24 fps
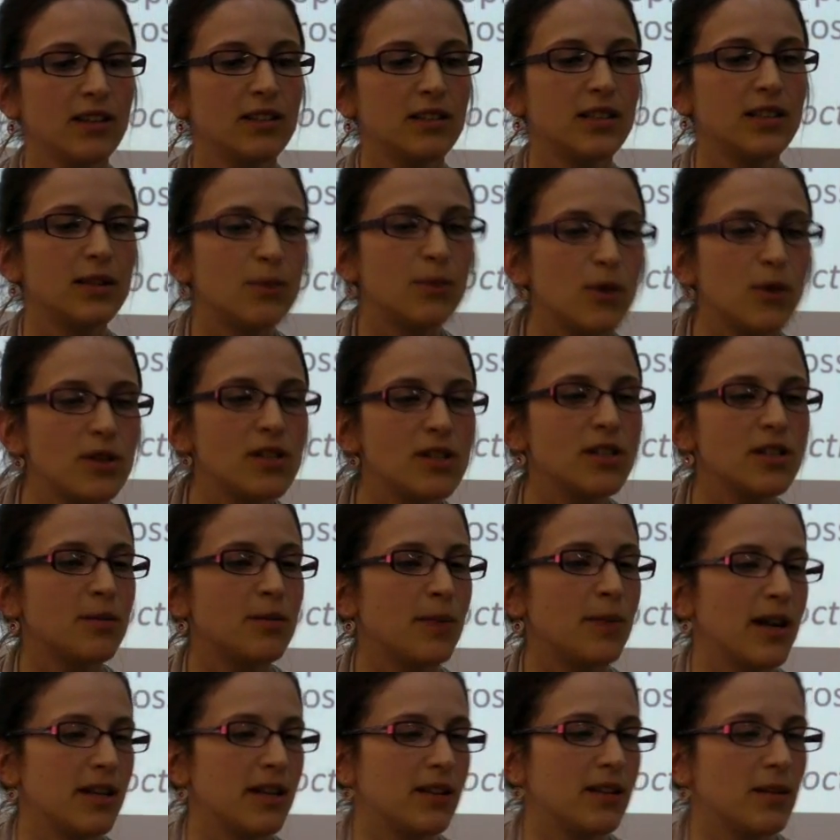there was no
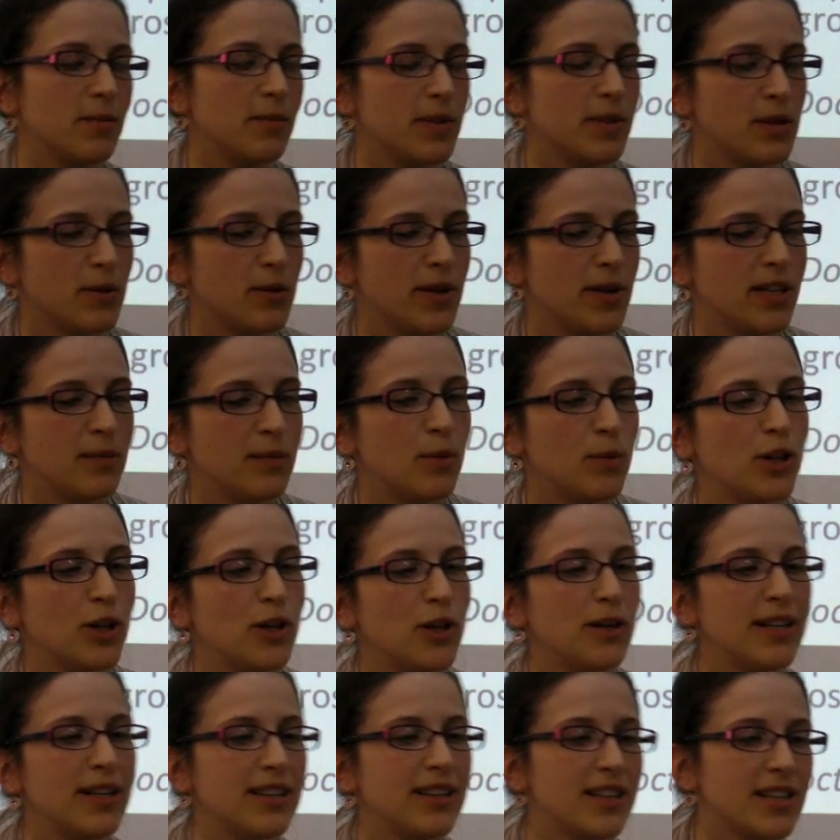battle between a
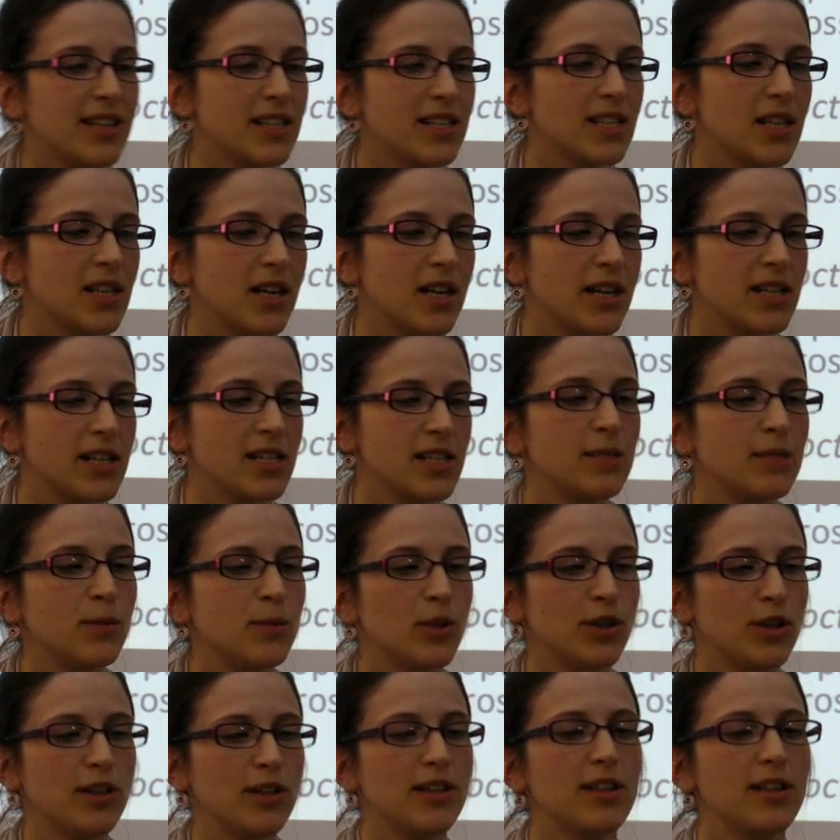monolithic science and a
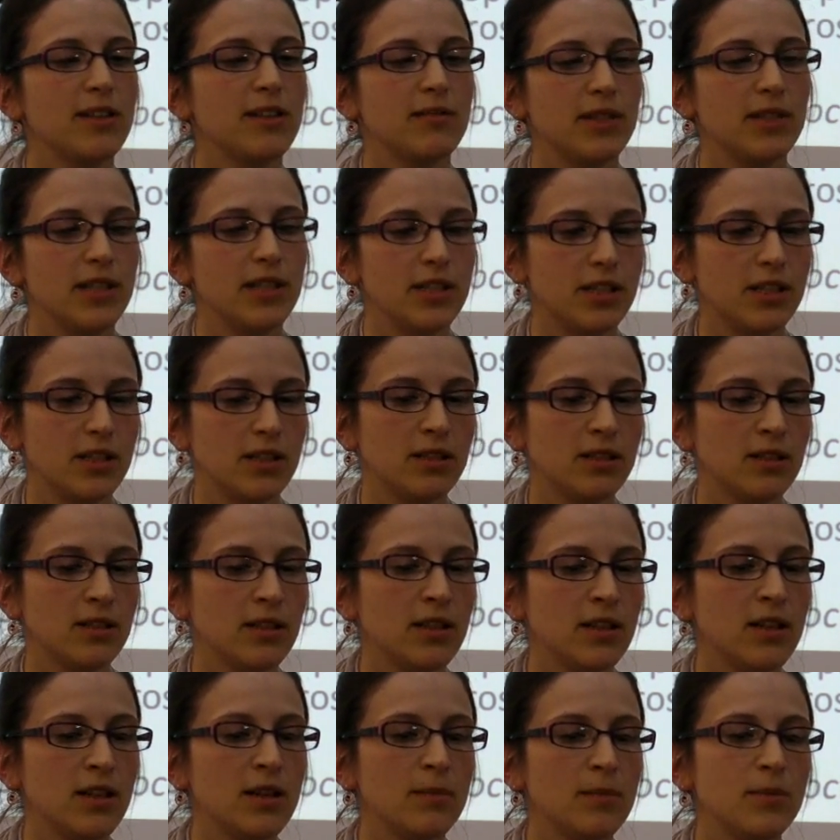monolithic religion,
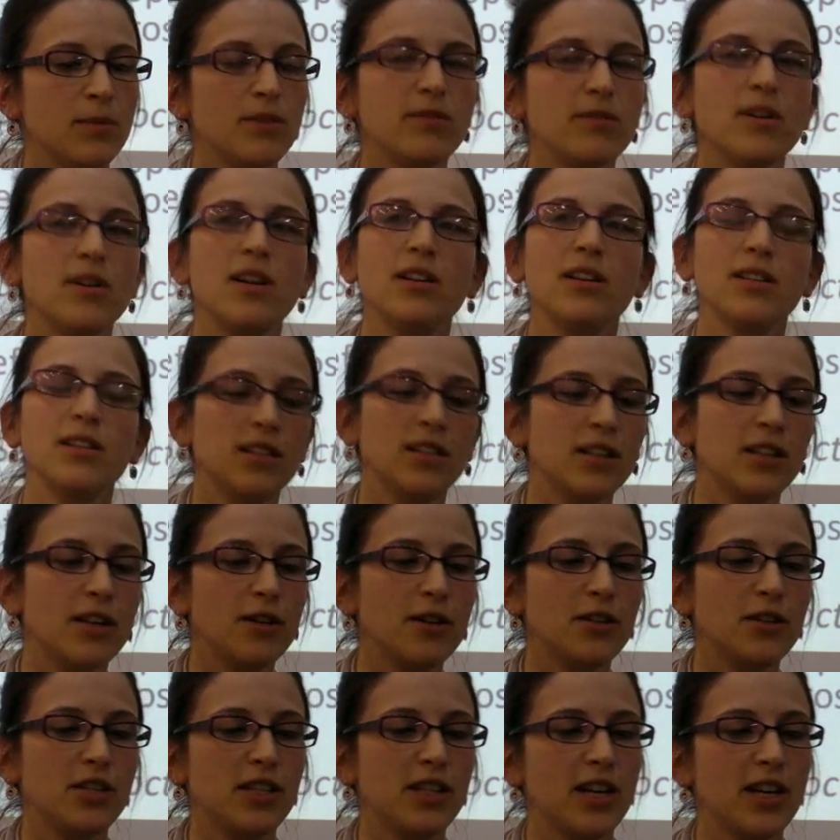but rather the
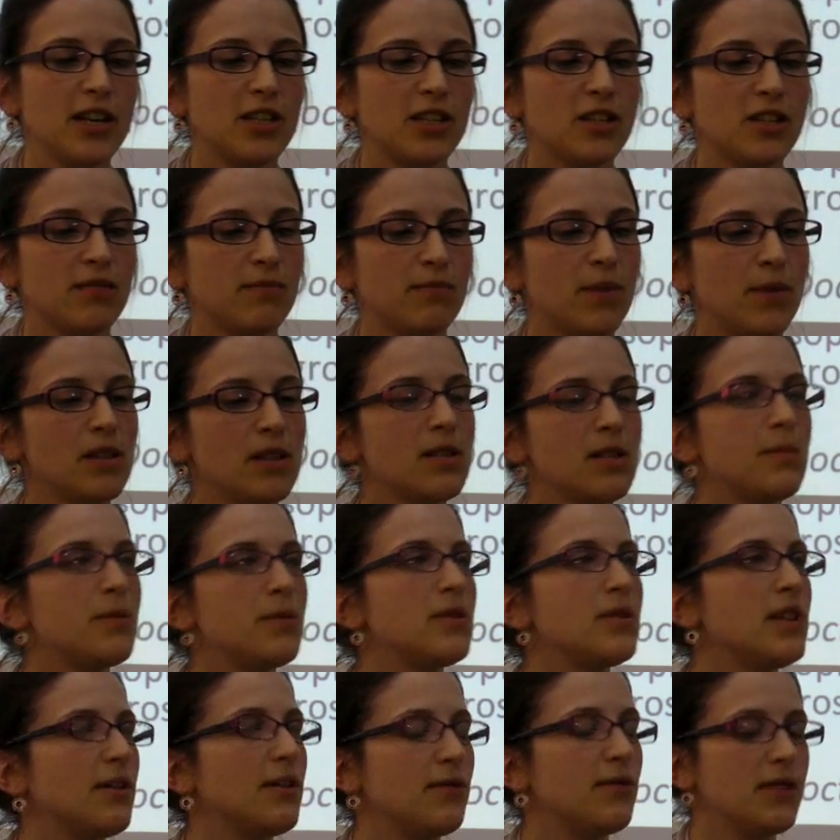negotiation of multiple
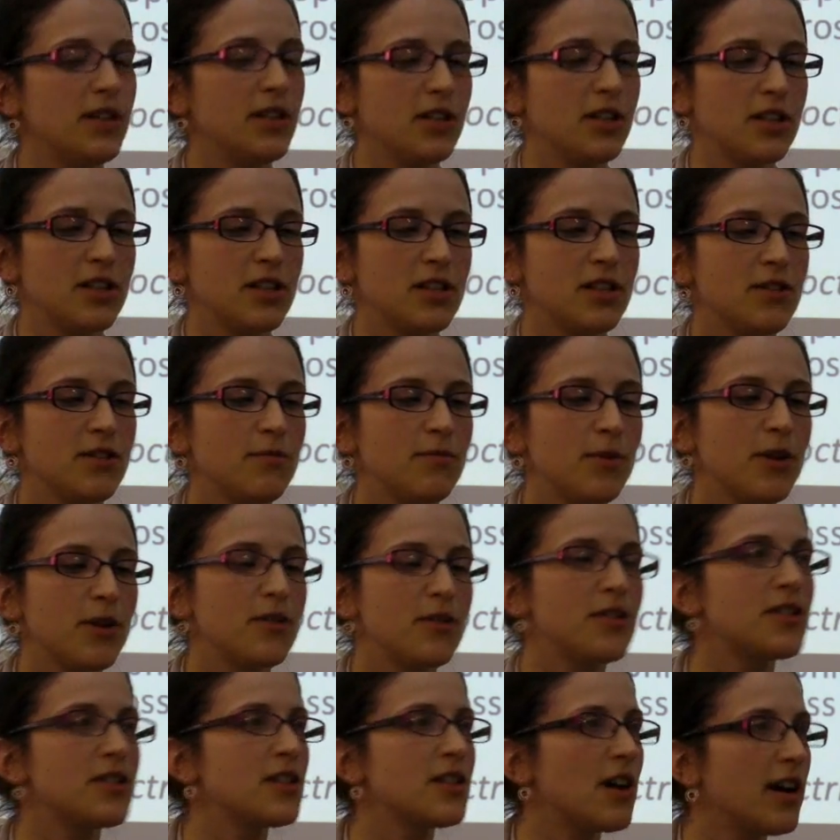definitions of both
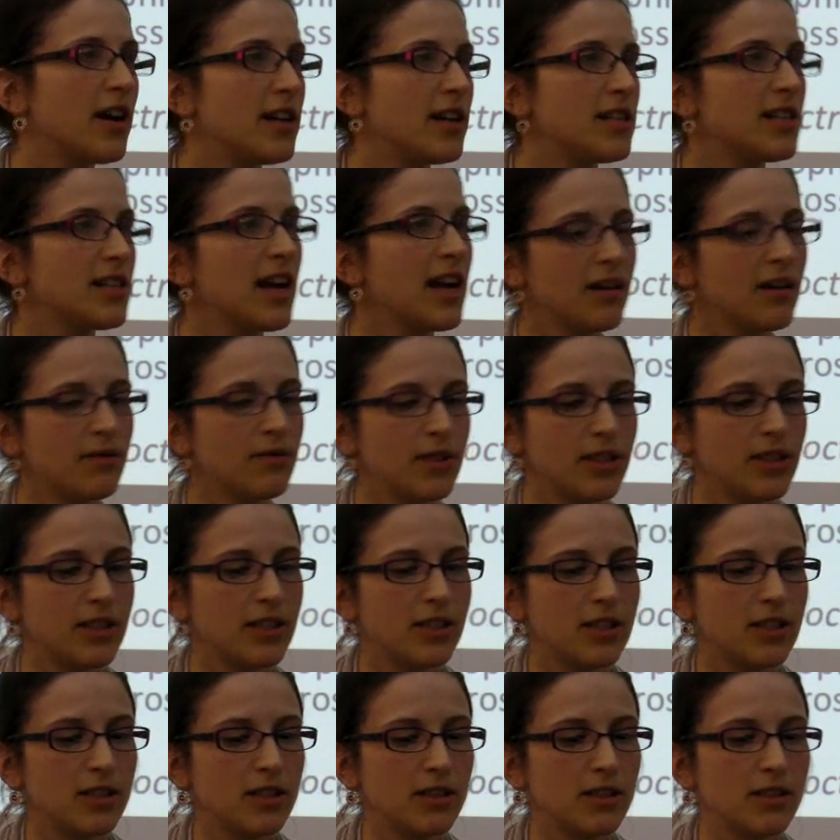science and
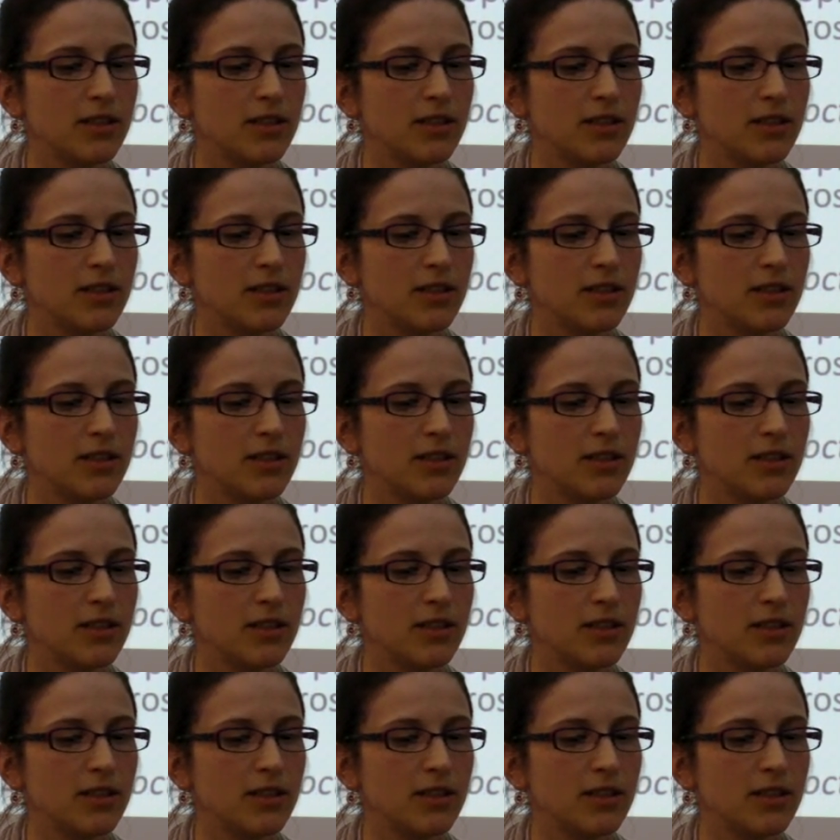religion.